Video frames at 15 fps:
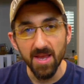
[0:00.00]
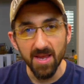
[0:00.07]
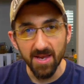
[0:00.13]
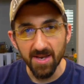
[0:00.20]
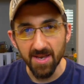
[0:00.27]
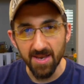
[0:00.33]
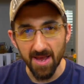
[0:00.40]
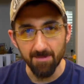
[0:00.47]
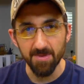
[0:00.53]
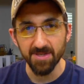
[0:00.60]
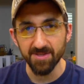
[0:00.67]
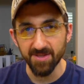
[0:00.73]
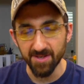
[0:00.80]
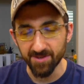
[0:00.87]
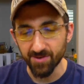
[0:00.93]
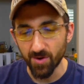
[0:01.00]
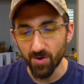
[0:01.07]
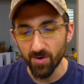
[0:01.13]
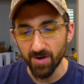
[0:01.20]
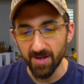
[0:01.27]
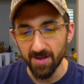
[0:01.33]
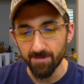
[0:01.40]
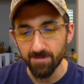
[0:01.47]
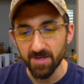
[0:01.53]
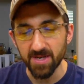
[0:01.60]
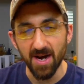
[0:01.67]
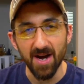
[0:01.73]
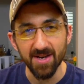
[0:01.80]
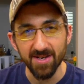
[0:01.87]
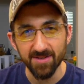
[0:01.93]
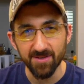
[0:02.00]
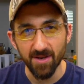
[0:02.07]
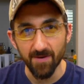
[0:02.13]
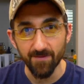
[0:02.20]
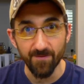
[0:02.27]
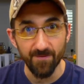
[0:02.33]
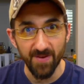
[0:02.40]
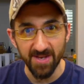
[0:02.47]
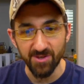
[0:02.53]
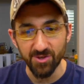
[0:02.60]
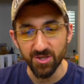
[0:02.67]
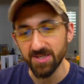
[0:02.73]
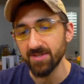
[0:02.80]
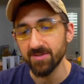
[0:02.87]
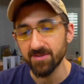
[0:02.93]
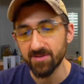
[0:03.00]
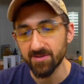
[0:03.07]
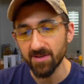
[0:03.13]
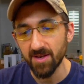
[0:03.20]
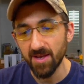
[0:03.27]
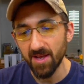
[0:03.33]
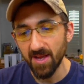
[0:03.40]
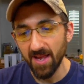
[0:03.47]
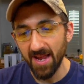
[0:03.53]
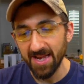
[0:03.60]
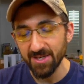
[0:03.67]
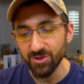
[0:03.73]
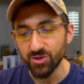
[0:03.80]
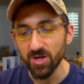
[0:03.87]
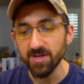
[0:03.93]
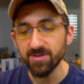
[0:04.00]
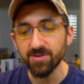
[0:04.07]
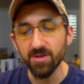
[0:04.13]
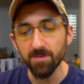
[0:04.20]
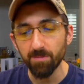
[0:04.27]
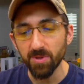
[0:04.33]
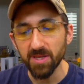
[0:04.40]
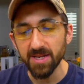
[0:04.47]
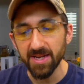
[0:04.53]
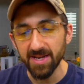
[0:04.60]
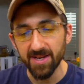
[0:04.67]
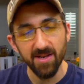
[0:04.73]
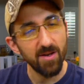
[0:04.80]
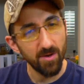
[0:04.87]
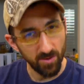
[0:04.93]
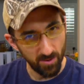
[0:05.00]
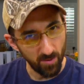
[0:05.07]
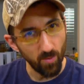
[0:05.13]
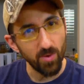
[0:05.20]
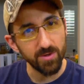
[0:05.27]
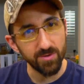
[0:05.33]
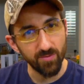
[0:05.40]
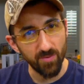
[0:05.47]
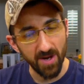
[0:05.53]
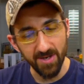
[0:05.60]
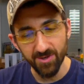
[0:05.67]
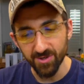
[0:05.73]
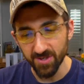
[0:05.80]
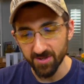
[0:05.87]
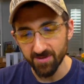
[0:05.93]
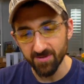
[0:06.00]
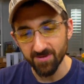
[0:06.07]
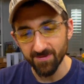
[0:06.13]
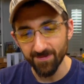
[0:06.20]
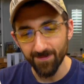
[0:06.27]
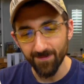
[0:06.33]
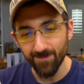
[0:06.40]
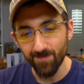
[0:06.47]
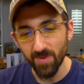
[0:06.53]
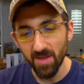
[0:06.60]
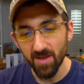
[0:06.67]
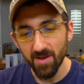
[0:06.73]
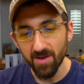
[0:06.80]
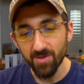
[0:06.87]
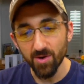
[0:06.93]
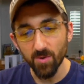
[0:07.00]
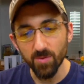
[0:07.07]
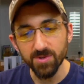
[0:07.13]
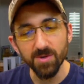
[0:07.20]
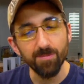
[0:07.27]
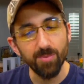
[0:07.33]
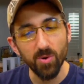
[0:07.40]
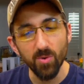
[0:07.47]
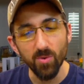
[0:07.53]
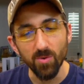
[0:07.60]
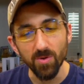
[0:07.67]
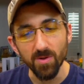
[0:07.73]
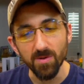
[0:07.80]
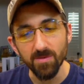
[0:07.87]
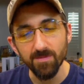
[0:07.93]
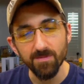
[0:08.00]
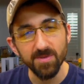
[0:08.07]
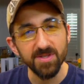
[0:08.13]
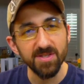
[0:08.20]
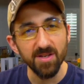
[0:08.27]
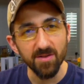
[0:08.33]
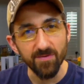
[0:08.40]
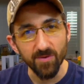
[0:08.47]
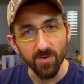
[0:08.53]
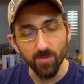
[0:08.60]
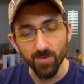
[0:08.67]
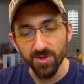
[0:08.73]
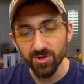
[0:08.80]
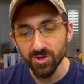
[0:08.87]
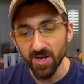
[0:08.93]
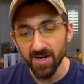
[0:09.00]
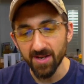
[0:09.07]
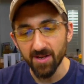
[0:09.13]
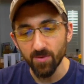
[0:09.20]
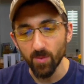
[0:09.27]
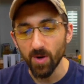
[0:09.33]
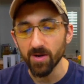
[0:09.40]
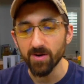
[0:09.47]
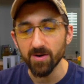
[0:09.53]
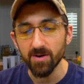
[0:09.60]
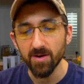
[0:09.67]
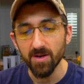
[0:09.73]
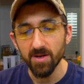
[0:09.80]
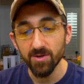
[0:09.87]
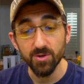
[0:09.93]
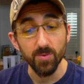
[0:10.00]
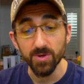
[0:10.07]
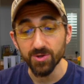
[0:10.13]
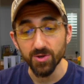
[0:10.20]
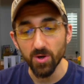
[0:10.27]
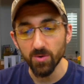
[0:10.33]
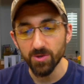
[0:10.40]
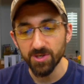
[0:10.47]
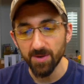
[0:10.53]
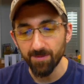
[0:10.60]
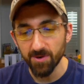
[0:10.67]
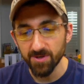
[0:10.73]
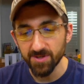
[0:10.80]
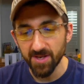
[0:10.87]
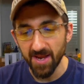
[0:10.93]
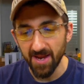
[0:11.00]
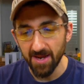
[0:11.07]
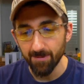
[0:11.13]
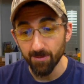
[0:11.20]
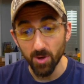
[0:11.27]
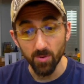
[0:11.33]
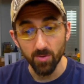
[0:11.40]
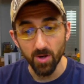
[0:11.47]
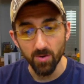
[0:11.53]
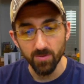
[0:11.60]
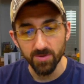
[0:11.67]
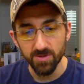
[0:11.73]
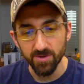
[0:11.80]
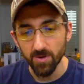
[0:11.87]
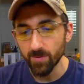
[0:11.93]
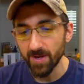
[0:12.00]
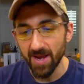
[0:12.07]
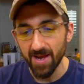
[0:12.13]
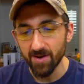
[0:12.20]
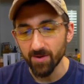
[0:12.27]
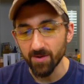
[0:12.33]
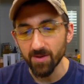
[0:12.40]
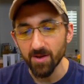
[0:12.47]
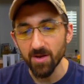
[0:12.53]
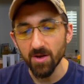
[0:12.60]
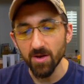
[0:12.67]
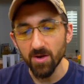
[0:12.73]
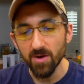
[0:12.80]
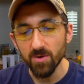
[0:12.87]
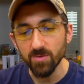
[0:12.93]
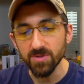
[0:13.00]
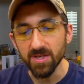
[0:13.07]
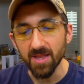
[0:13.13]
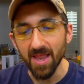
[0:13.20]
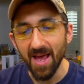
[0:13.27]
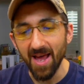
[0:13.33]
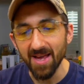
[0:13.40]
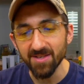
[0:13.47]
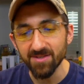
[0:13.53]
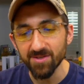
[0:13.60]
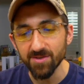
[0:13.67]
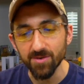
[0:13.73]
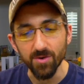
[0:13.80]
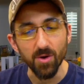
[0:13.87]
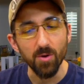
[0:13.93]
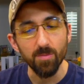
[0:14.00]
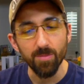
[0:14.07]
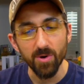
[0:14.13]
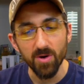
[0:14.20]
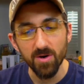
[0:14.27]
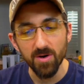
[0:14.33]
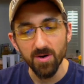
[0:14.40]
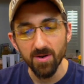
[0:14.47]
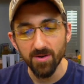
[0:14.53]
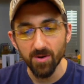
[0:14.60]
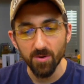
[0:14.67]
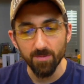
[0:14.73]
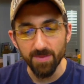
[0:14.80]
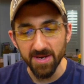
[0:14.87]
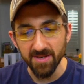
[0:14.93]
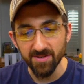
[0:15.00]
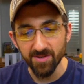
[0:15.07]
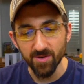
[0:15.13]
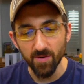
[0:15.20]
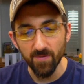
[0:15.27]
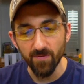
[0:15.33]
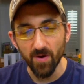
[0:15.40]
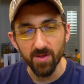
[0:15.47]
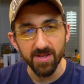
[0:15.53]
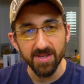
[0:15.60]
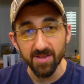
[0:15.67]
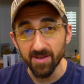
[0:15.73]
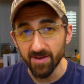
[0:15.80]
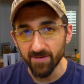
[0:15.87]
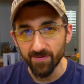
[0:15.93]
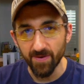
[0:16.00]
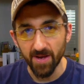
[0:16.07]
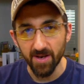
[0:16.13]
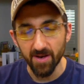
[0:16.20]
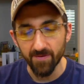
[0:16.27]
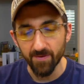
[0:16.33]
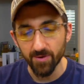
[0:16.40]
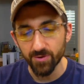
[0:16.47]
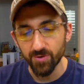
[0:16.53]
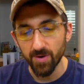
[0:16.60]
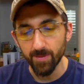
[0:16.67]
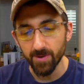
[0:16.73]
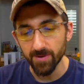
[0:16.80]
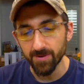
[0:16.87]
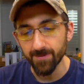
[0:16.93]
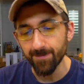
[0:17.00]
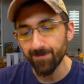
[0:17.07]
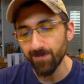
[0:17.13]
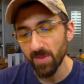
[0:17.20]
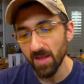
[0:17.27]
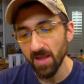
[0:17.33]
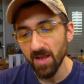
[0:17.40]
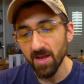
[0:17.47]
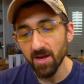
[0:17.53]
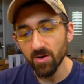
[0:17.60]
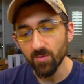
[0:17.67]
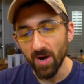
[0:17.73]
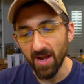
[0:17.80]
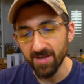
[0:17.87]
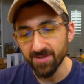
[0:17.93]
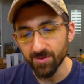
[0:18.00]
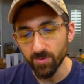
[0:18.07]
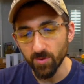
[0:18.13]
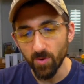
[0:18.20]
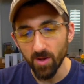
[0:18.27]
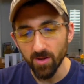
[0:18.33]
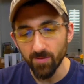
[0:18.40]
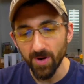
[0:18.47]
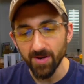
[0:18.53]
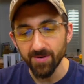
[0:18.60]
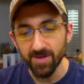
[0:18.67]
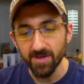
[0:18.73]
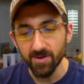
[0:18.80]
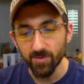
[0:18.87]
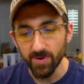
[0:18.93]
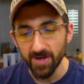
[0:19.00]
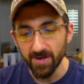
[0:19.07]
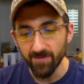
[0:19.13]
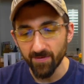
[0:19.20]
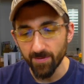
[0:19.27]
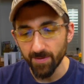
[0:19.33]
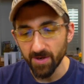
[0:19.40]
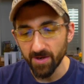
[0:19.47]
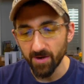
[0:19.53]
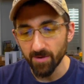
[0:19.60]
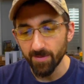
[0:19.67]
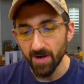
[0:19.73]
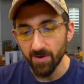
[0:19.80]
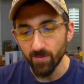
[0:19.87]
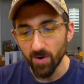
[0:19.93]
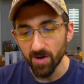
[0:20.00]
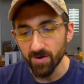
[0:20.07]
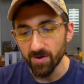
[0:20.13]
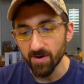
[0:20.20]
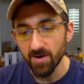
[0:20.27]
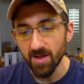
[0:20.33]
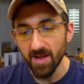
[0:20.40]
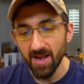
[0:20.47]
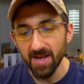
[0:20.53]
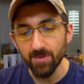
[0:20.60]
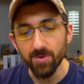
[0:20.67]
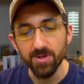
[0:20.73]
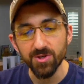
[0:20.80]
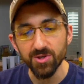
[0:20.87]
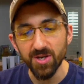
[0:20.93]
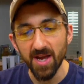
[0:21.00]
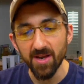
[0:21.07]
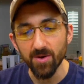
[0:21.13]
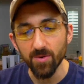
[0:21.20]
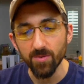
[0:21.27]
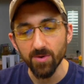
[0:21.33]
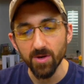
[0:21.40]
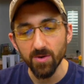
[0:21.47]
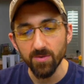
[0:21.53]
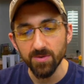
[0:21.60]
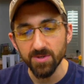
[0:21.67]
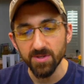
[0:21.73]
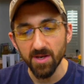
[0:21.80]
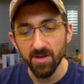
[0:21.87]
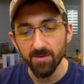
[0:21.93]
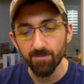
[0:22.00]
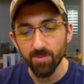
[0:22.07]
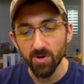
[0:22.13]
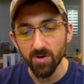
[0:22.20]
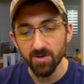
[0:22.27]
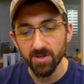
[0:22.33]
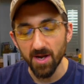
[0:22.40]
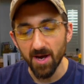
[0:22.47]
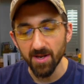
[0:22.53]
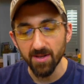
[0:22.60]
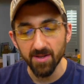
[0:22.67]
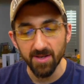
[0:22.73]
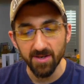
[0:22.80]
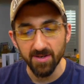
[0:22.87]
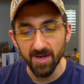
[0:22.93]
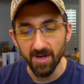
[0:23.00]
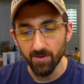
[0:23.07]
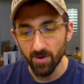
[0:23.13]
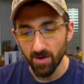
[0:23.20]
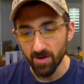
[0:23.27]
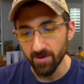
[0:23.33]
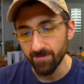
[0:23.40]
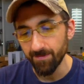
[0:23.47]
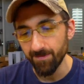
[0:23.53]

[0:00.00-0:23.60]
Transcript: Nemesis heard him, goddess of vengeance, and judged the plea was righteous. There was a pool, silver with shining water, to which no shepherds came, no goats, no cattle, whose glass no bird, no beast, no falling leaf had ever troubled. Grass grew all around it, green from the nearby water, and with shadow no sun burned hotly down on.